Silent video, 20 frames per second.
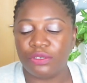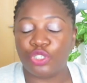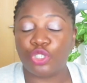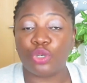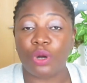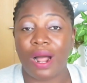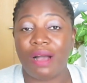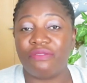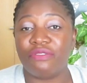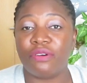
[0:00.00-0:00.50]

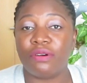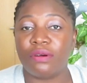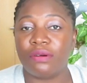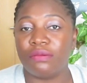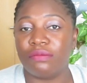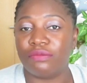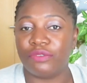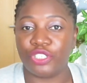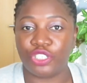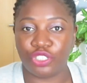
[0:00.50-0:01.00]

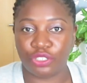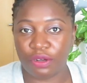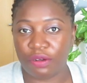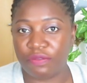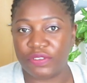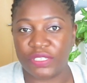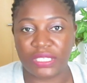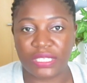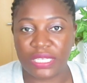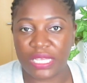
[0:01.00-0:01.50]
travel, which
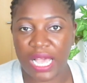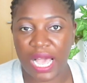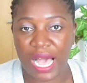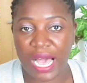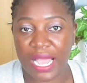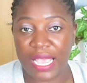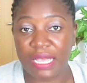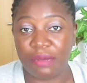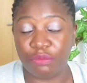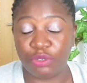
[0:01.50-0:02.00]
obviously
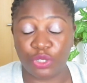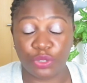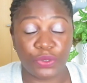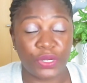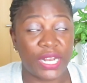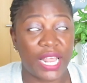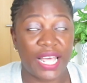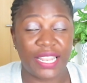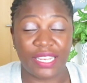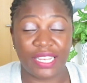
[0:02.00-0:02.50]
I am
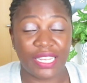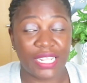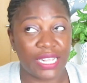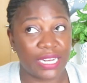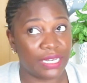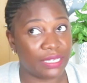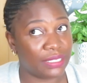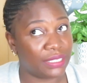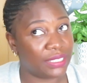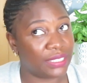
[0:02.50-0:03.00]
doing, and
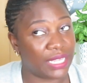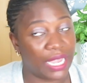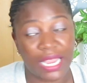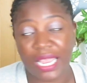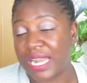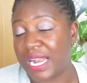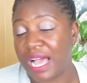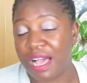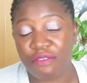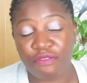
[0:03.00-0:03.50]
the
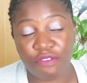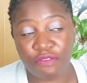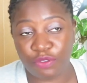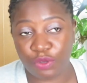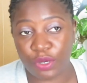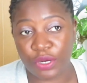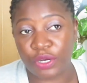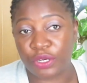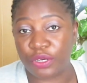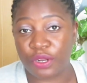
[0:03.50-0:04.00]
second half of
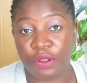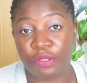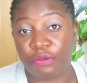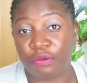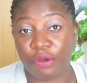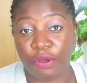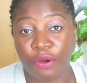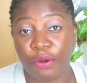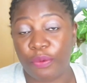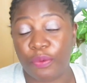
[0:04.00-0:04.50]

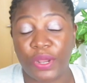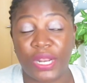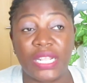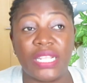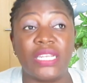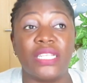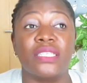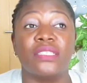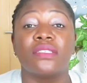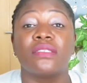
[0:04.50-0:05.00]
2023, God
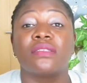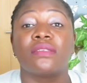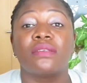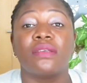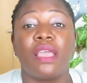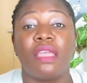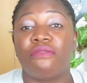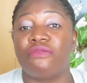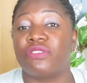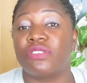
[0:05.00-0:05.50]
willing, is
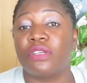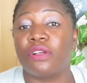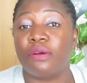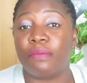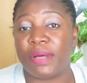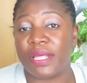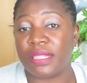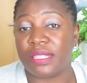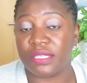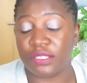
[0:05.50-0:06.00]
every
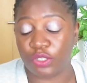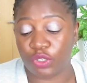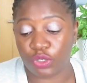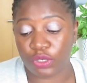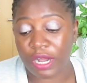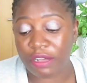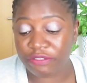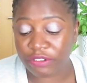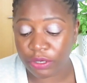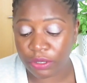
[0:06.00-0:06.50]
single month is
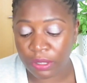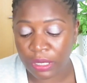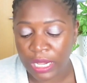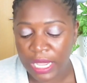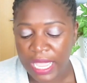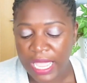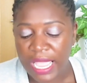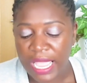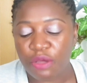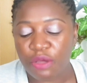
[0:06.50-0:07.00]
travel.
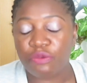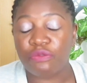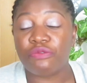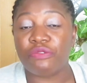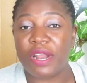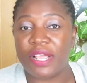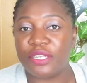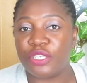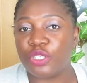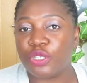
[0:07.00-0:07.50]

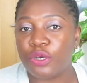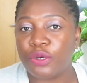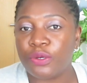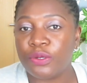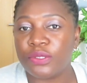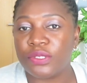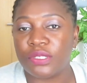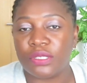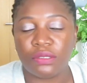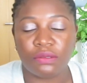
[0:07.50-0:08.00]

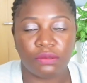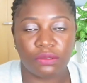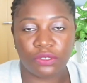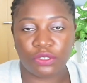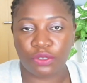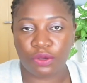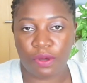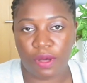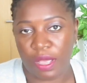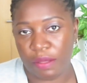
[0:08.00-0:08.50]
Rentals,
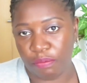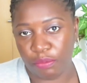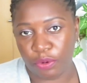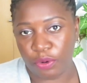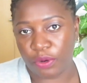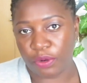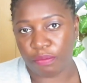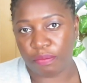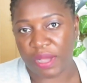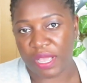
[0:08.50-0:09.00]
so I
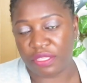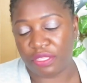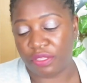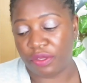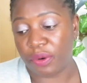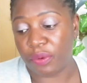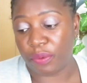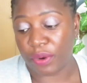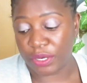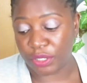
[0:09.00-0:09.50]
bought my
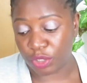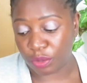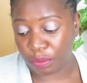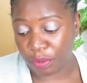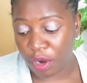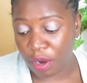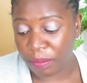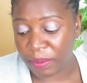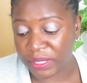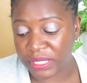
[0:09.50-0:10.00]
third rental
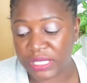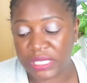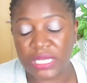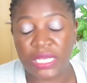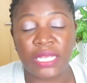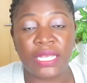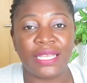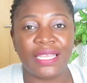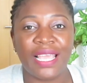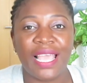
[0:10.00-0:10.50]

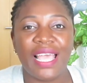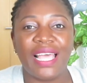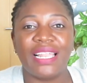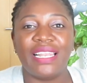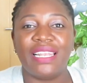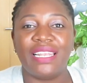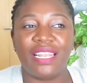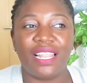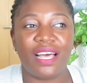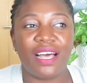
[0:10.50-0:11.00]
property.
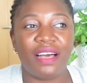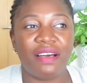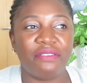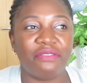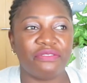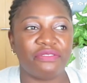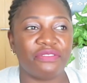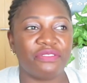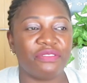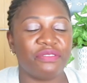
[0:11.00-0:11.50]

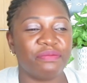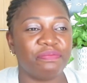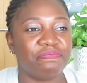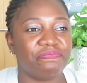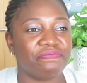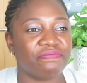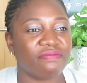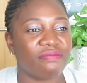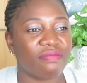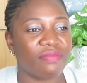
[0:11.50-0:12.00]
Love,
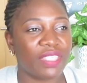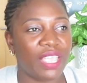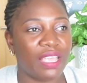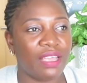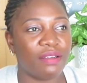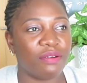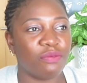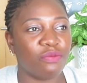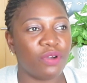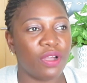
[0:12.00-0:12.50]

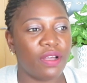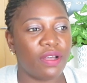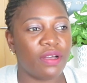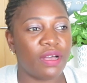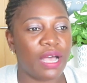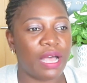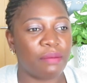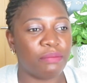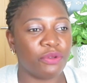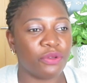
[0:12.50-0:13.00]

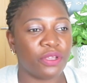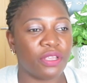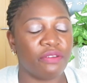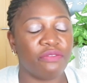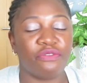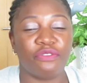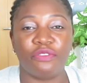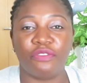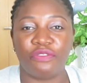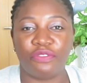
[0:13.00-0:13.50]
well, I'm
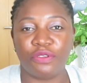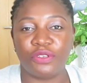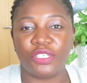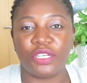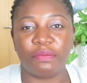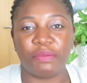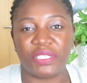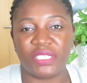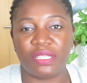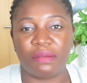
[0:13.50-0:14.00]
looking for
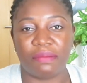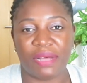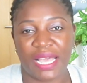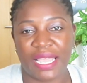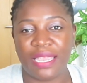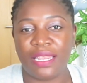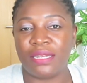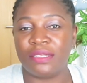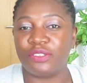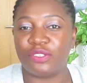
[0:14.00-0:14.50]
future Mr.
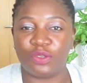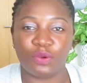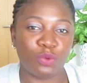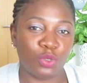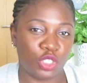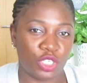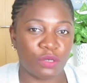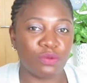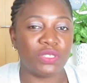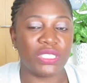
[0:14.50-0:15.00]
Mine, so
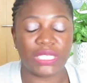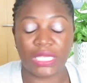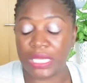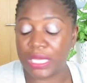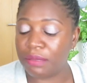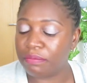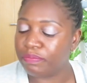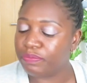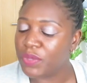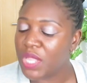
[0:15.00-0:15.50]
we shall
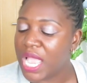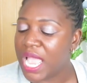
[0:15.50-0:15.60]
see.